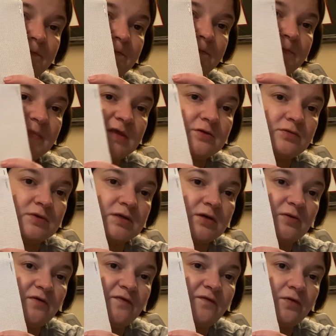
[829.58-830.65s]
this was there
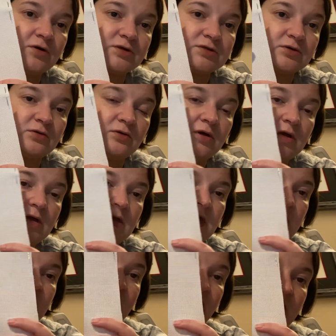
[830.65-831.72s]
before, so
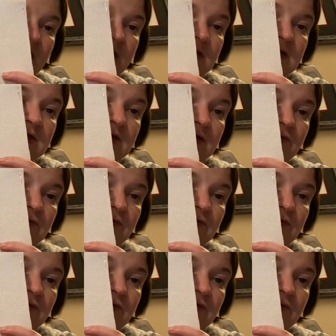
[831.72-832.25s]
if I continue